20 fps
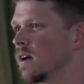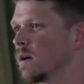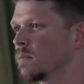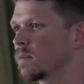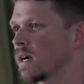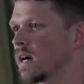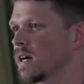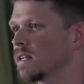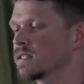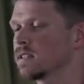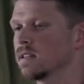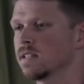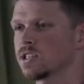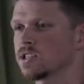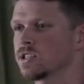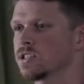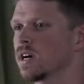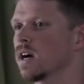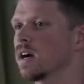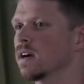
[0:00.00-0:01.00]
I'm constantly
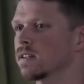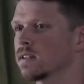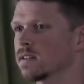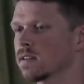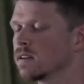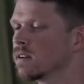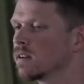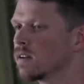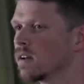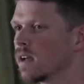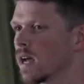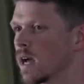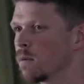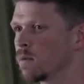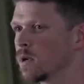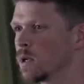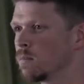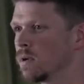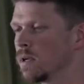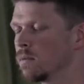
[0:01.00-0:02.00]
shocked
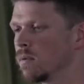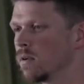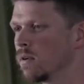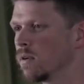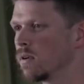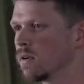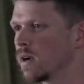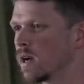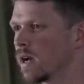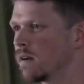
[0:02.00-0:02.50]
how many people